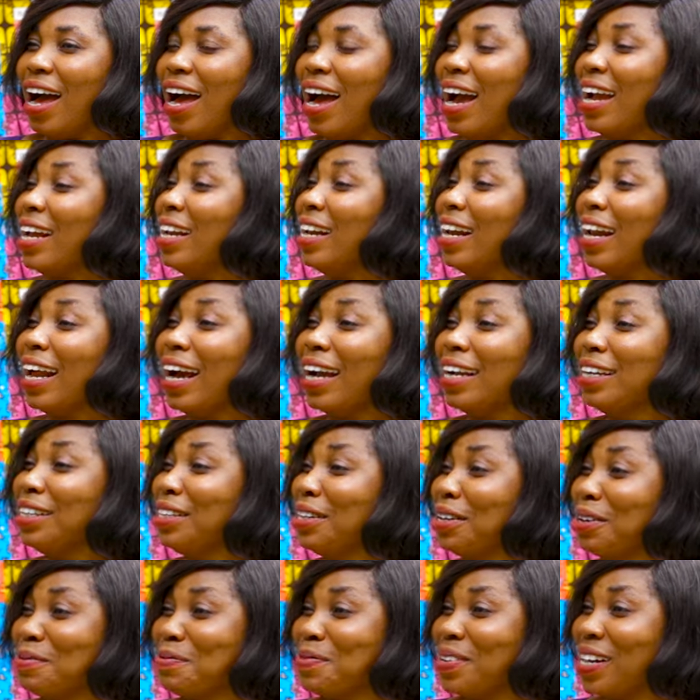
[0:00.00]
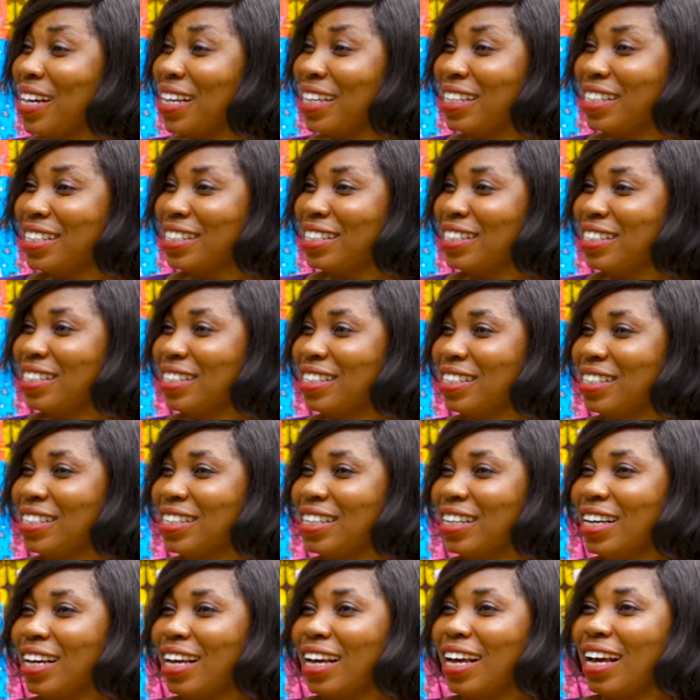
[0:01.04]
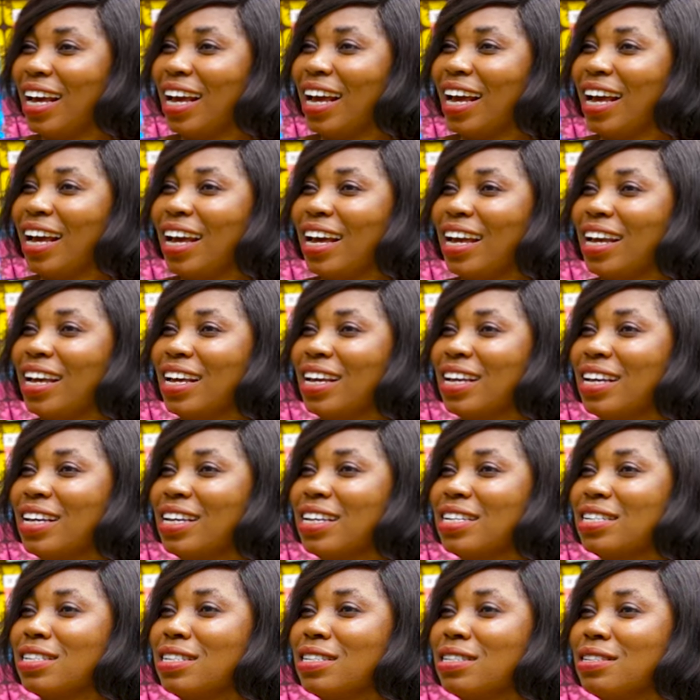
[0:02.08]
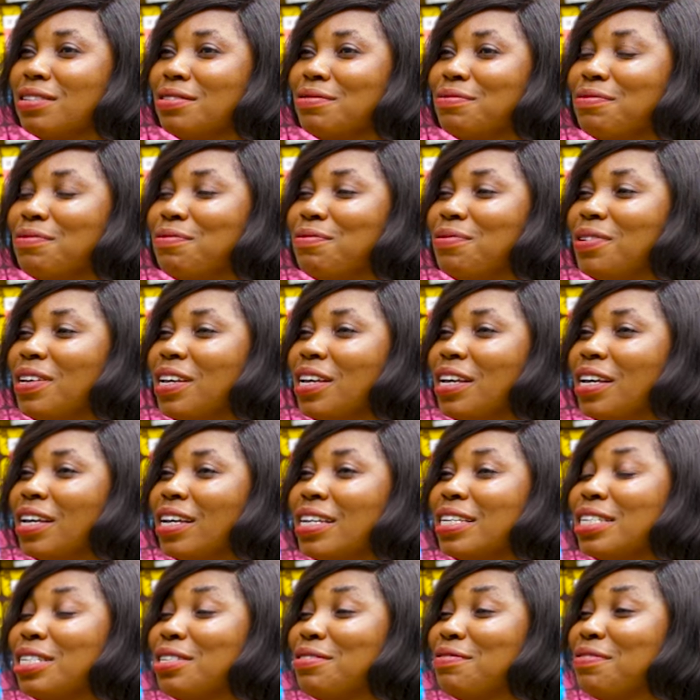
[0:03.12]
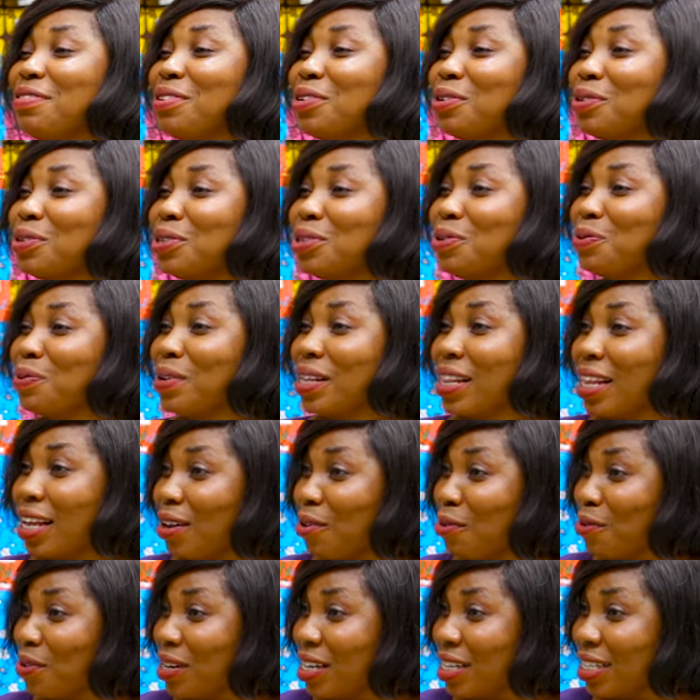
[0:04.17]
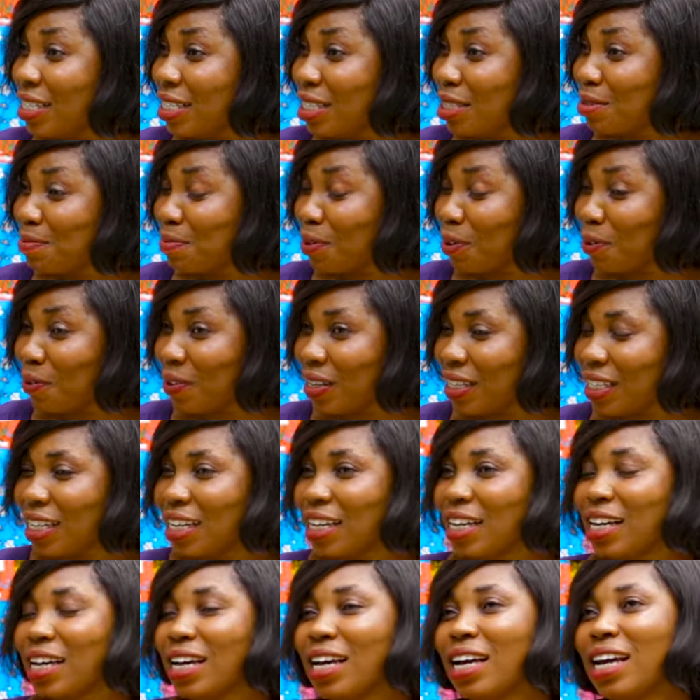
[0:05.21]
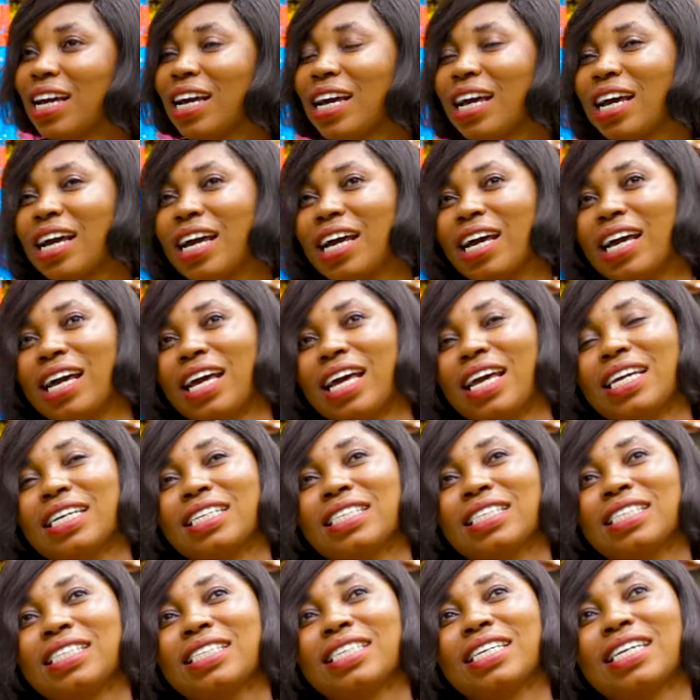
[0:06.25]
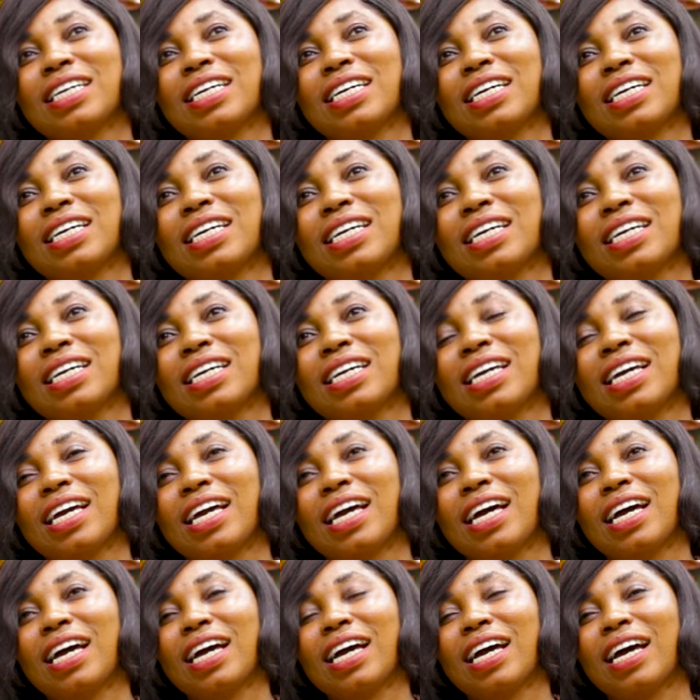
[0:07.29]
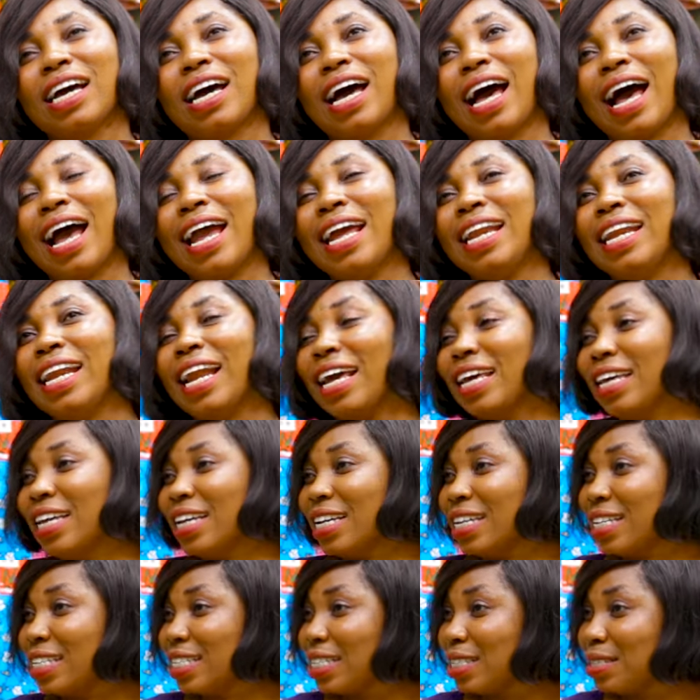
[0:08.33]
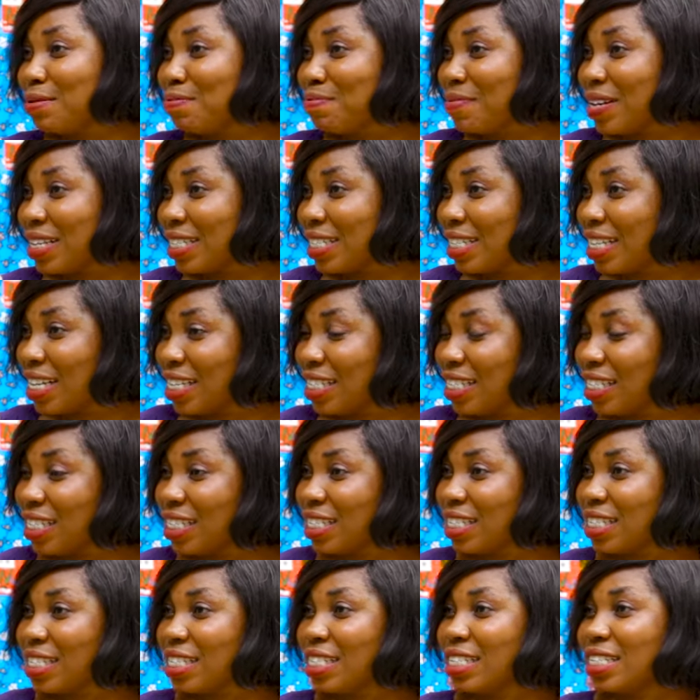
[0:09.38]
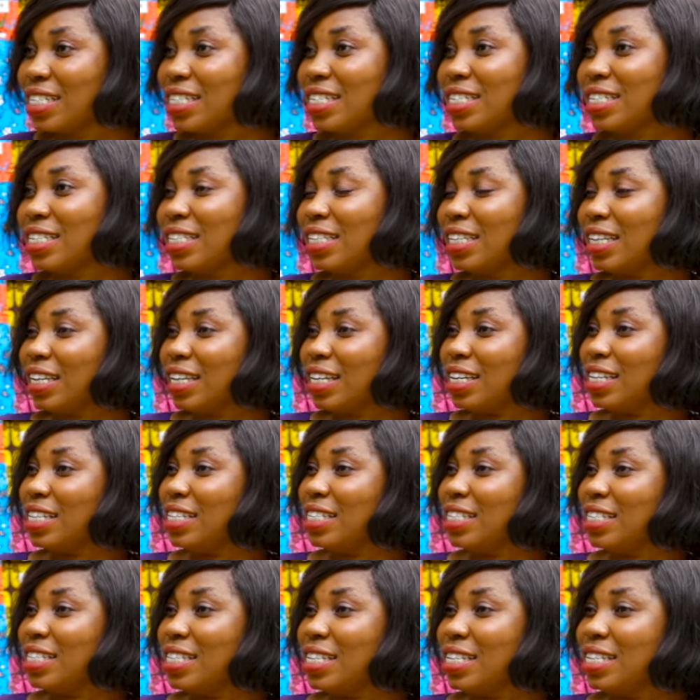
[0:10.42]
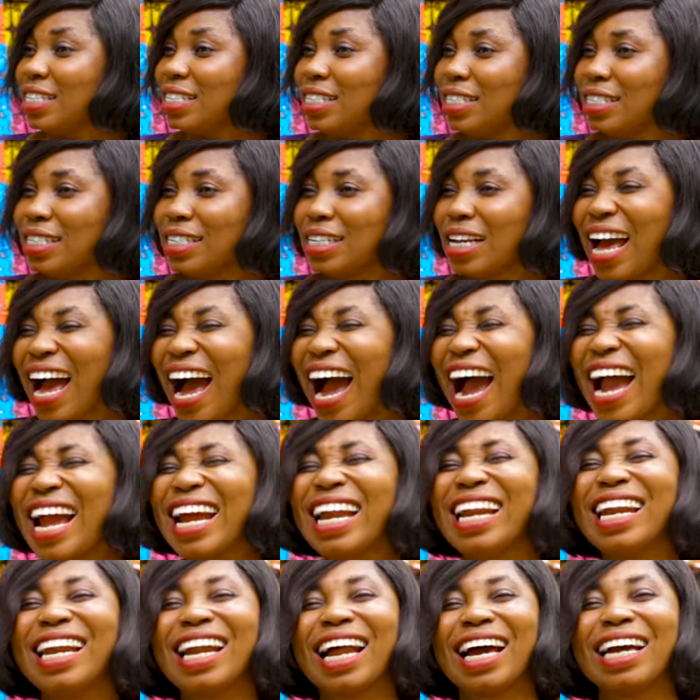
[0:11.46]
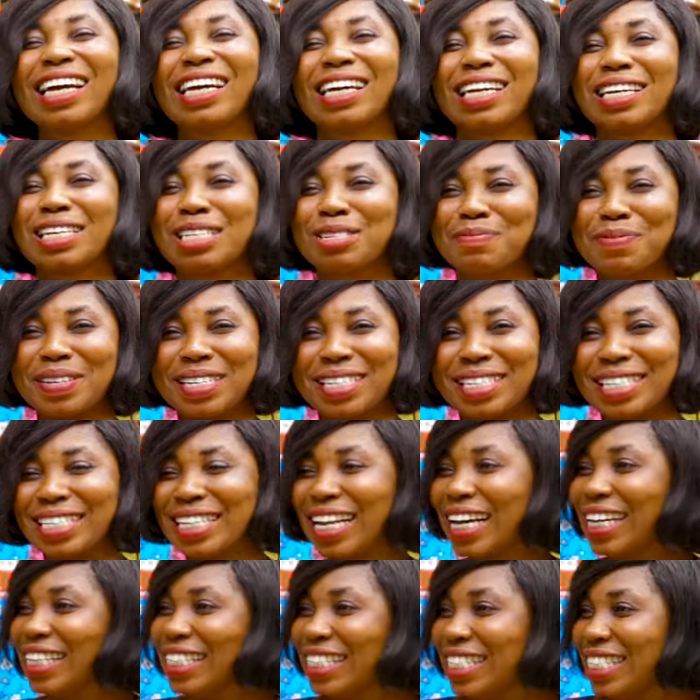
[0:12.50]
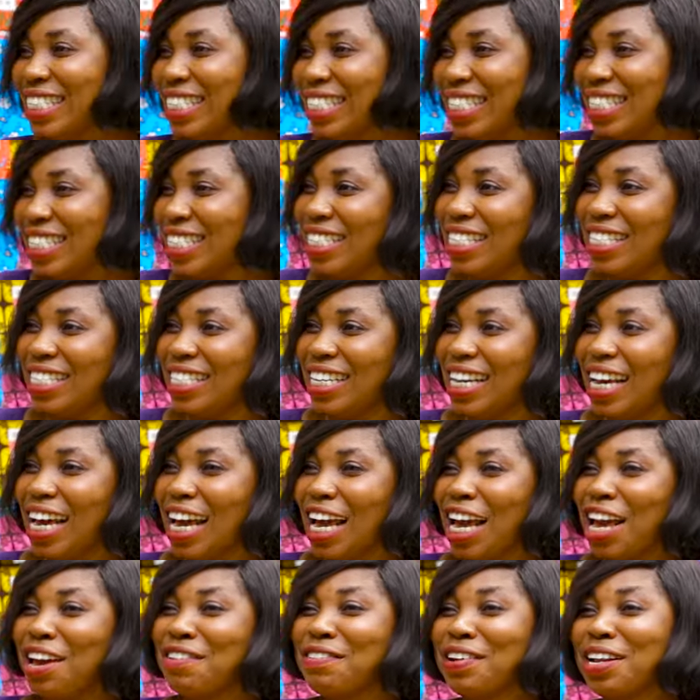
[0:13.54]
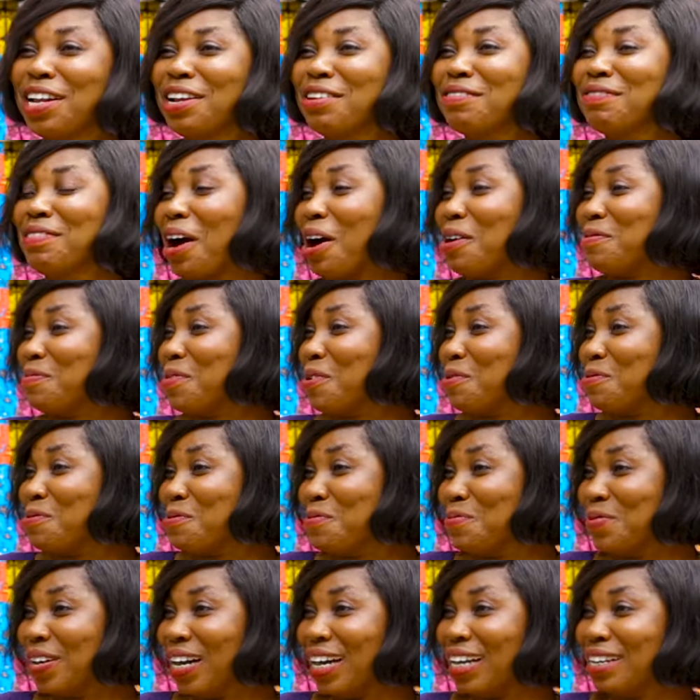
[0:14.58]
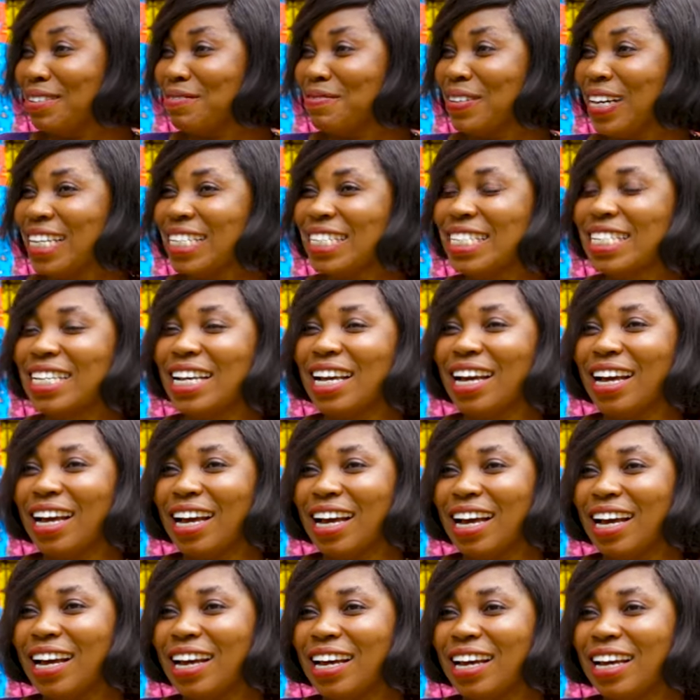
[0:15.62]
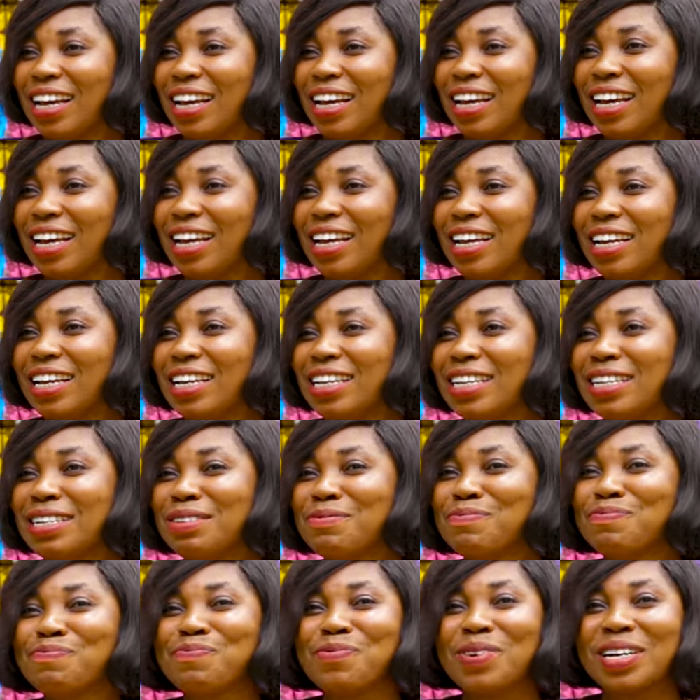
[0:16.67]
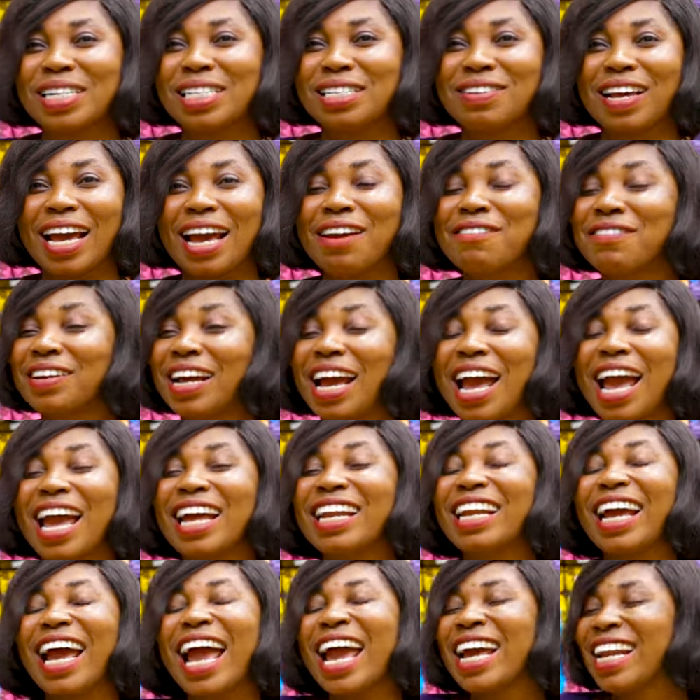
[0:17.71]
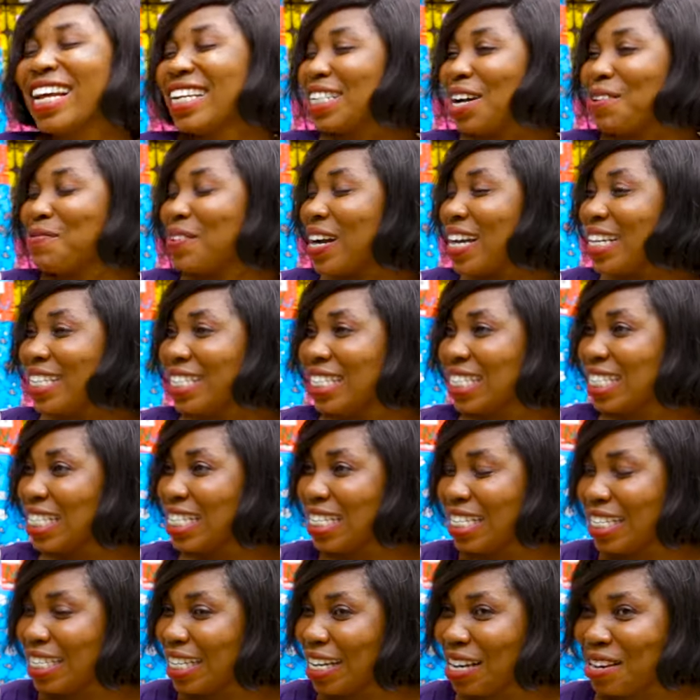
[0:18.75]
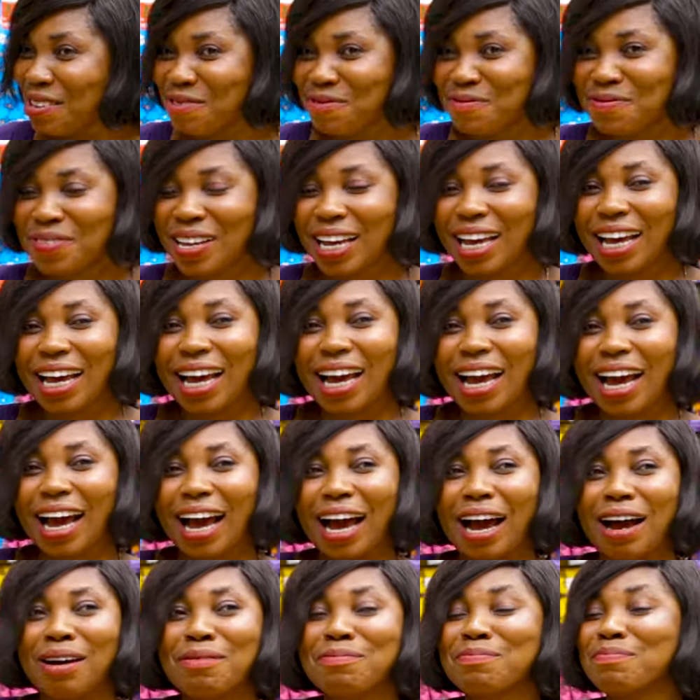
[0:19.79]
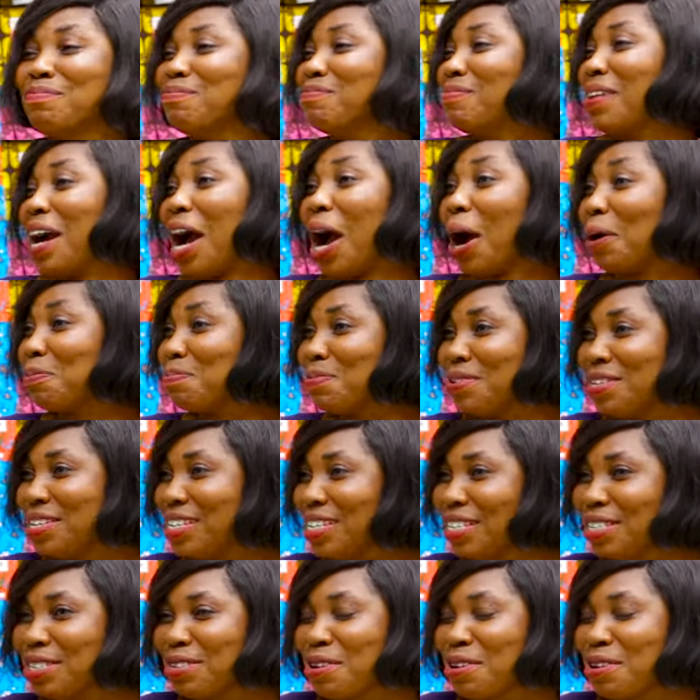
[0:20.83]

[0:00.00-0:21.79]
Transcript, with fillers: I like the man. Mm. He's he is filled with the Holy Spirit, mm -hmm. and I like his messages, mm -hmm. his teaching. I like his personality, hmm. even if I'm a woman, but he what every and anytime I sees him, I'm happy.